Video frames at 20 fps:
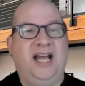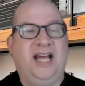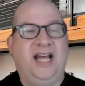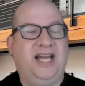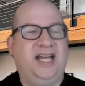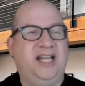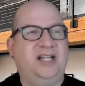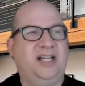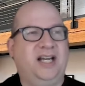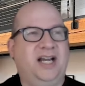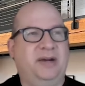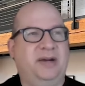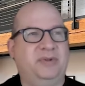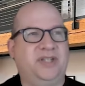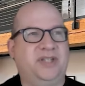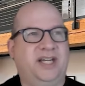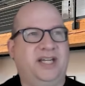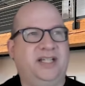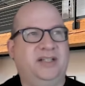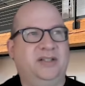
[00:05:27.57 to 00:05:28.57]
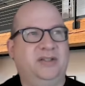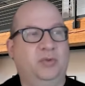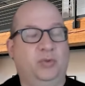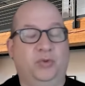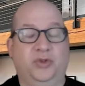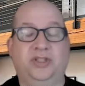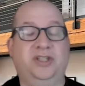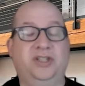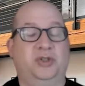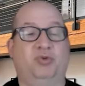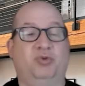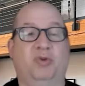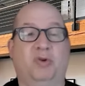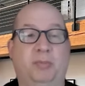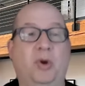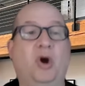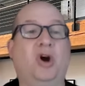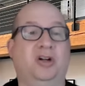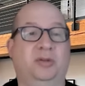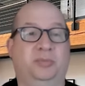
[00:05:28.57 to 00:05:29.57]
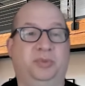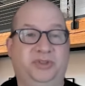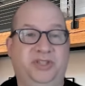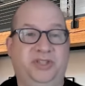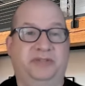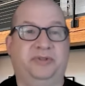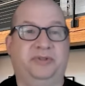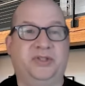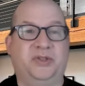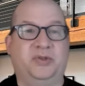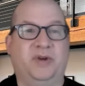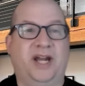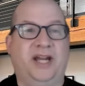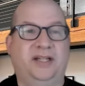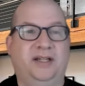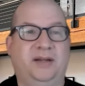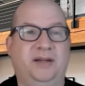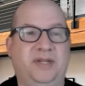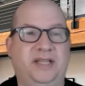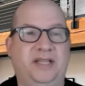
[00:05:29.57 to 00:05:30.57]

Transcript: And I was like, ooh, this is a remarkable difference, right?